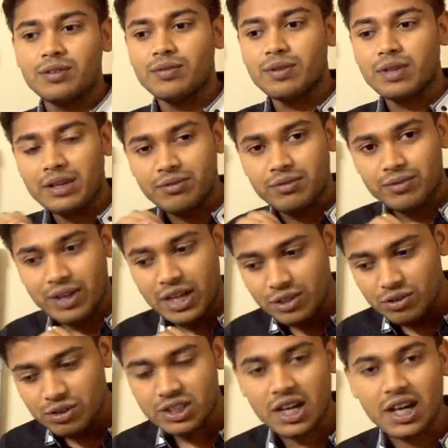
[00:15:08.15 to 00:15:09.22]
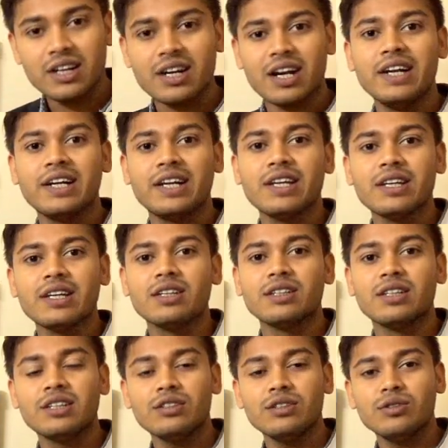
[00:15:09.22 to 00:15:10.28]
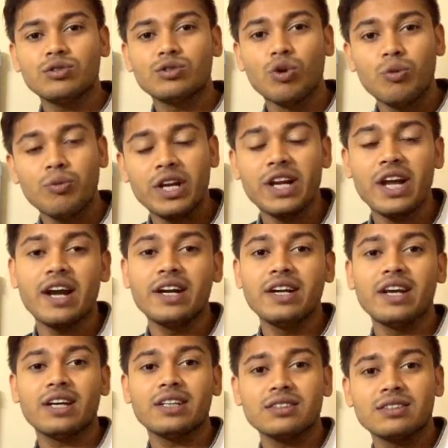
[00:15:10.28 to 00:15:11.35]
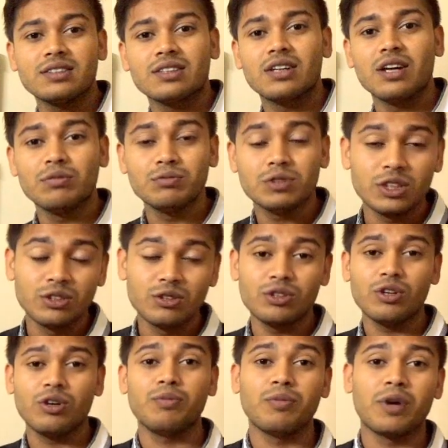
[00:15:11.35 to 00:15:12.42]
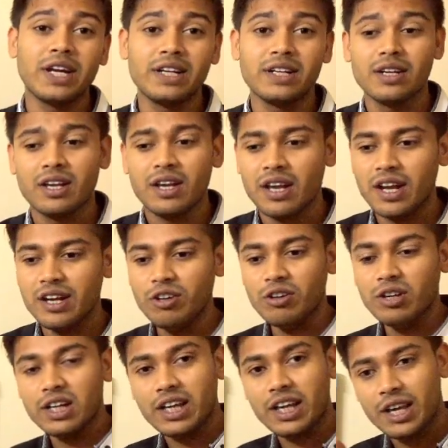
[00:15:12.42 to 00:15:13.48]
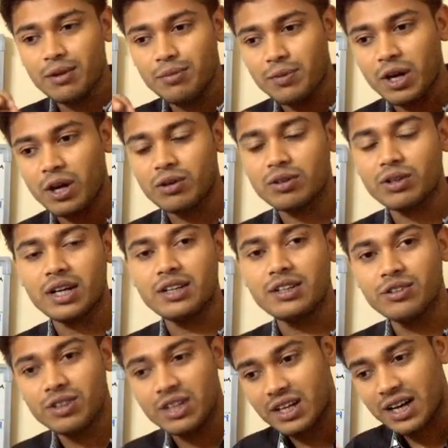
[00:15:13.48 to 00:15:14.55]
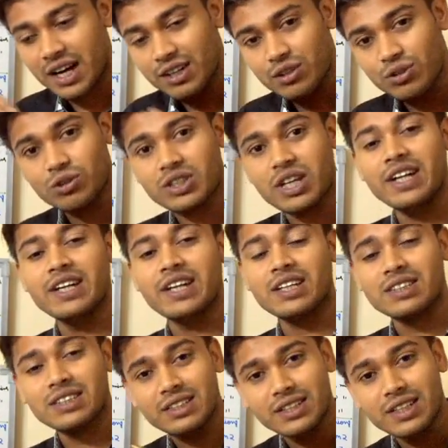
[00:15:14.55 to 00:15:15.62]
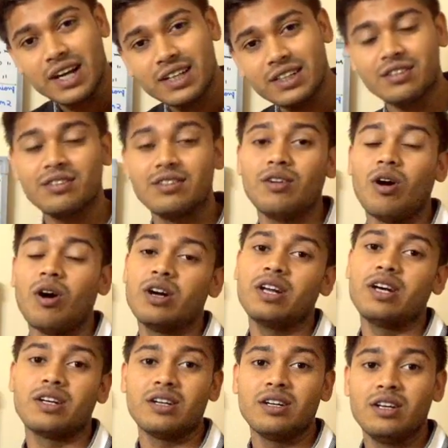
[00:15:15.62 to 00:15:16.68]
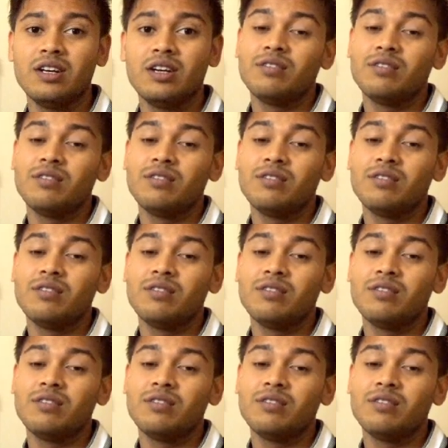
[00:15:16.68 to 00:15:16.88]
then when you start writing, then so many ideas comes into your mind, and you will keep down and you will write those ideas in that order,